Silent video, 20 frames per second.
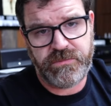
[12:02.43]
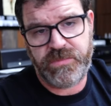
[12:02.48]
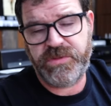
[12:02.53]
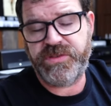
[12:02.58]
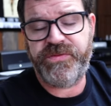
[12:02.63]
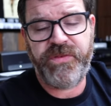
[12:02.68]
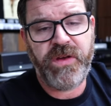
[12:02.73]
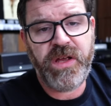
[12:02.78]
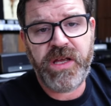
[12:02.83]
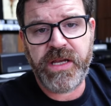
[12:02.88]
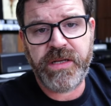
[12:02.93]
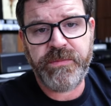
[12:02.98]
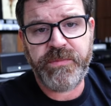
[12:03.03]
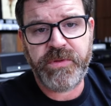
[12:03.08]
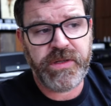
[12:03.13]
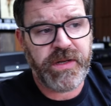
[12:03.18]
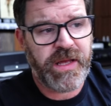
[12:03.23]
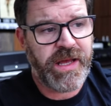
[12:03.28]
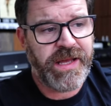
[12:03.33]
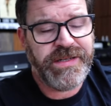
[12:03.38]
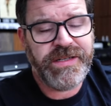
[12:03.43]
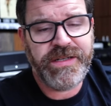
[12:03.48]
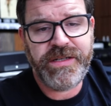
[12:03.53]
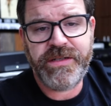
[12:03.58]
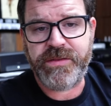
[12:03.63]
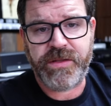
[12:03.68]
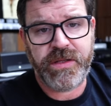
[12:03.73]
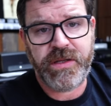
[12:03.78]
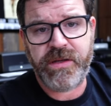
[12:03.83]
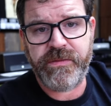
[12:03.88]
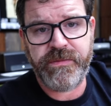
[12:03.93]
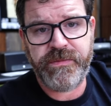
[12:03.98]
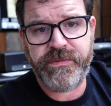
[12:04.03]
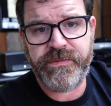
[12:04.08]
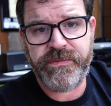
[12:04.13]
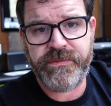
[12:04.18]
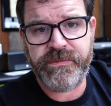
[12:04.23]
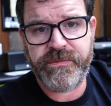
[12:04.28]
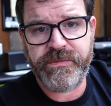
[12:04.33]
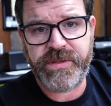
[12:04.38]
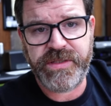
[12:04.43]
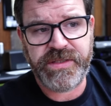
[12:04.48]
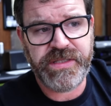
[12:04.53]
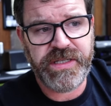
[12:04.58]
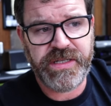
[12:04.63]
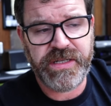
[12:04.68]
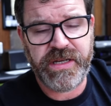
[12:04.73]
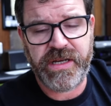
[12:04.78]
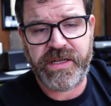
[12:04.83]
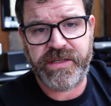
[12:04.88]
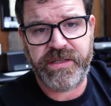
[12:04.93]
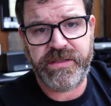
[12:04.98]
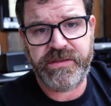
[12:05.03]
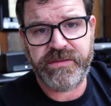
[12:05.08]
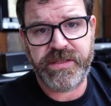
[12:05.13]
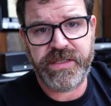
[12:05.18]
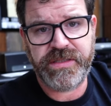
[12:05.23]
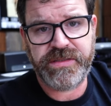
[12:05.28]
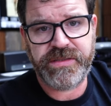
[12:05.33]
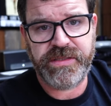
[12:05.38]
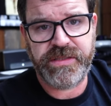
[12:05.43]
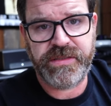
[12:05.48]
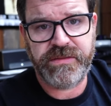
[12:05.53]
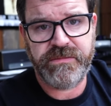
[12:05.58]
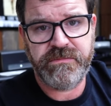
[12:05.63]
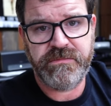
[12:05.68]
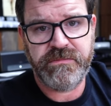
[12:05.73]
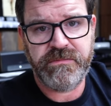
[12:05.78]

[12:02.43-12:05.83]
is fine, but I didn't love the D90 SE.